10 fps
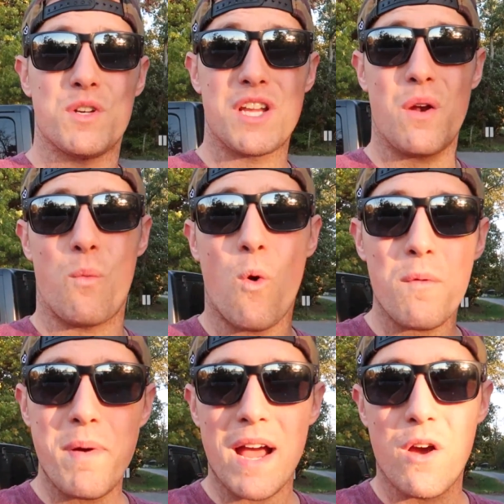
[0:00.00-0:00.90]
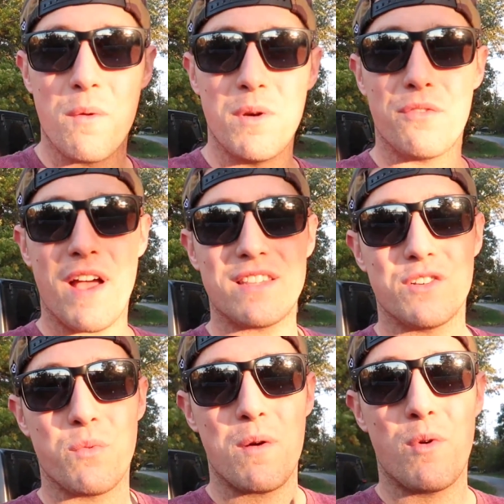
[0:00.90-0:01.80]
we're just gonna warp back home real fast.
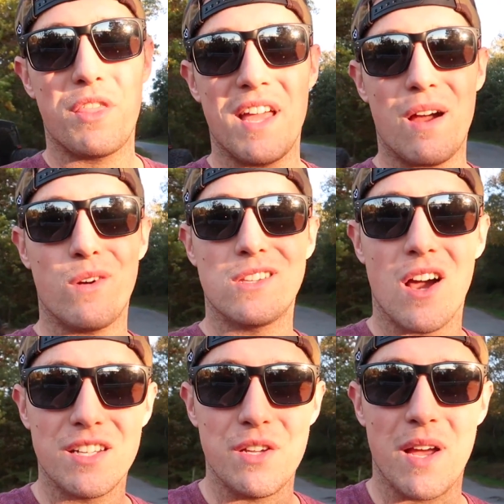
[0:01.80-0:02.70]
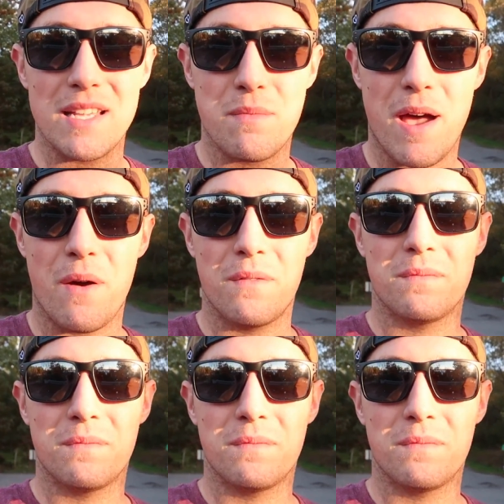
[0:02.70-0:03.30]
There's one more thing I want to talk to you guys about.